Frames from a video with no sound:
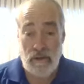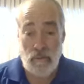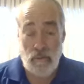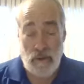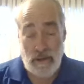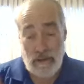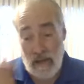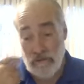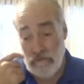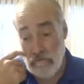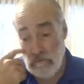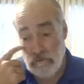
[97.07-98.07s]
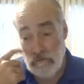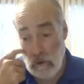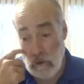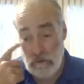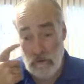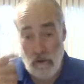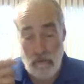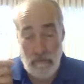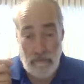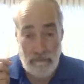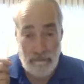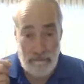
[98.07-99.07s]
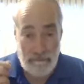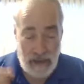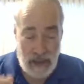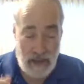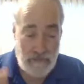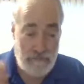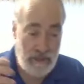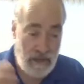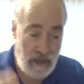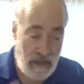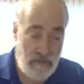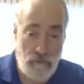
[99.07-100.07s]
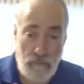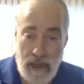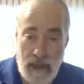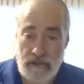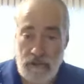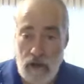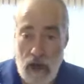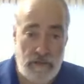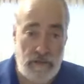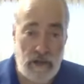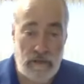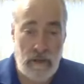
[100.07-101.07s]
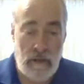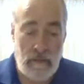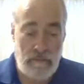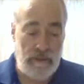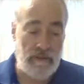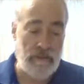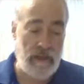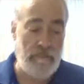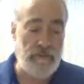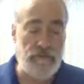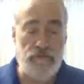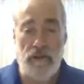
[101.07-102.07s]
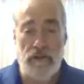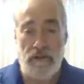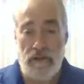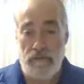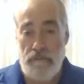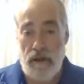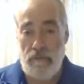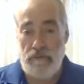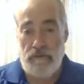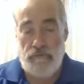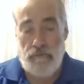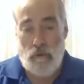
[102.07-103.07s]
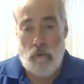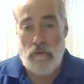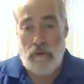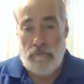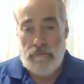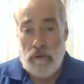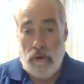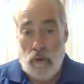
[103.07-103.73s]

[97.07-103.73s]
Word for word: when as a result our bad behavior, bad conduct being demonstrated in public forums,